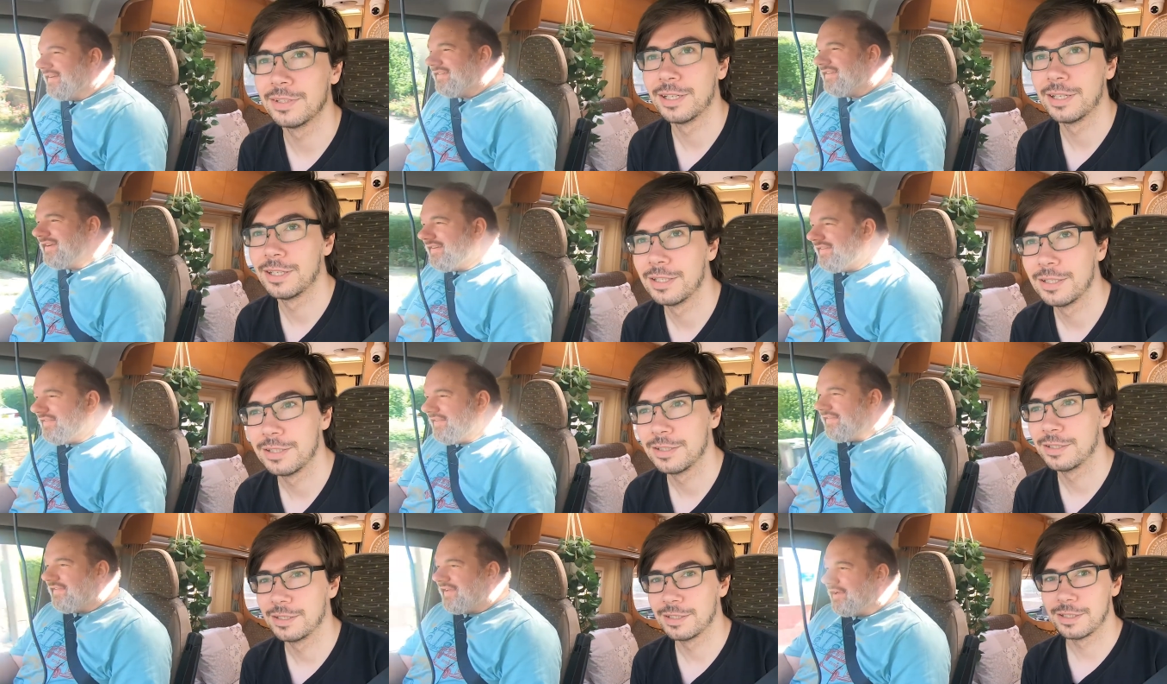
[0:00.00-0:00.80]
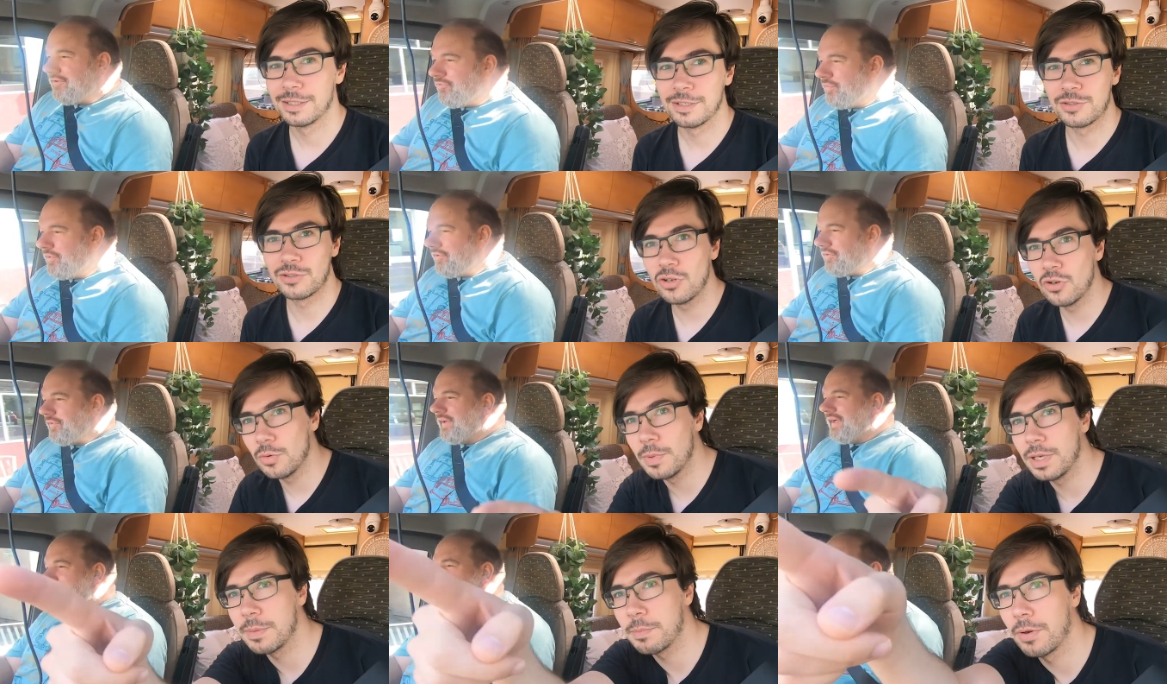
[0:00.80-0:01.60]
Speaker 1: You jinxed us. Touch wood. So quick.
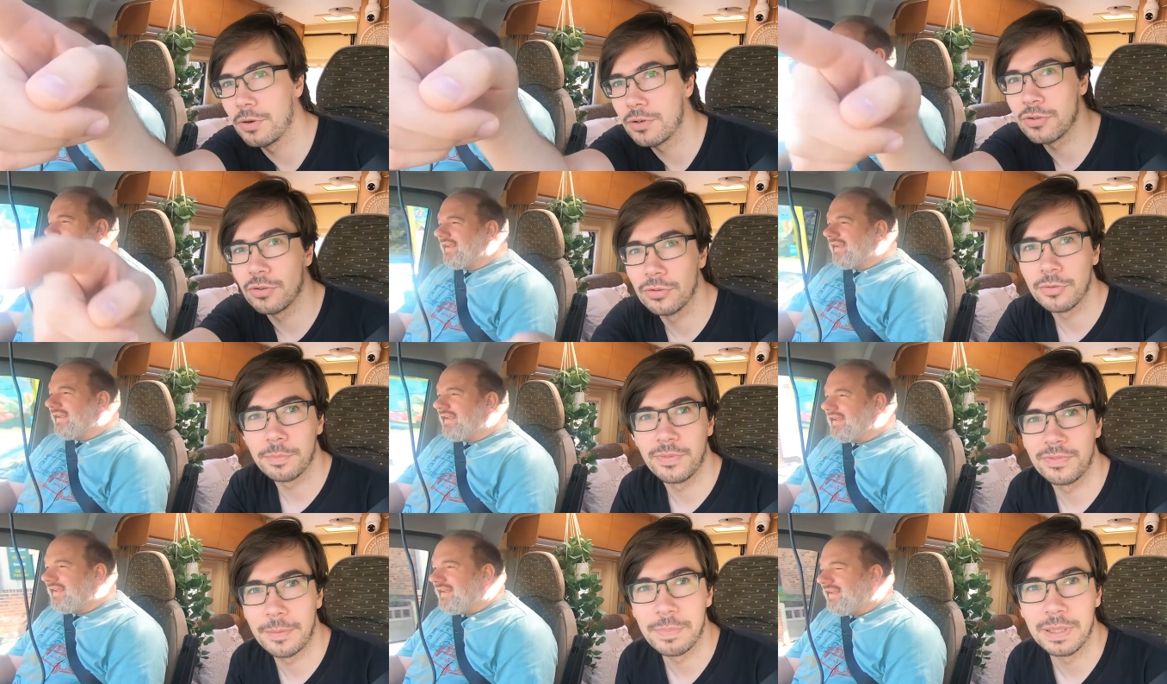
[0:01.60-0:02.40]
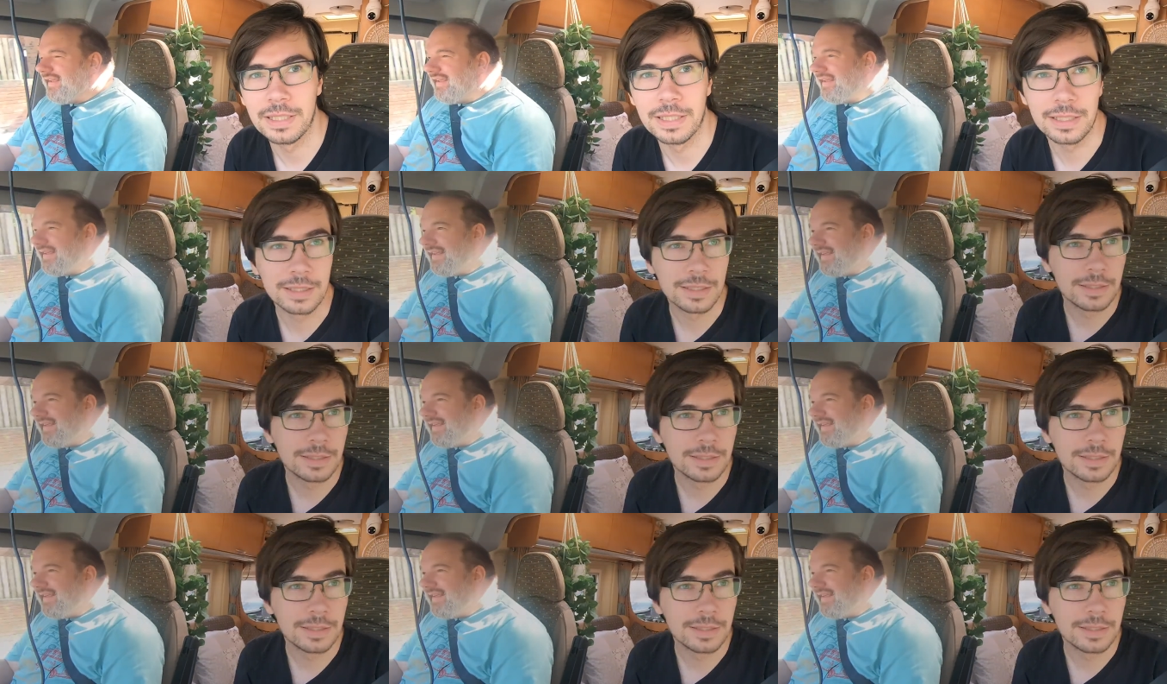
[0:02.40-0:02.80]
many birds on the building.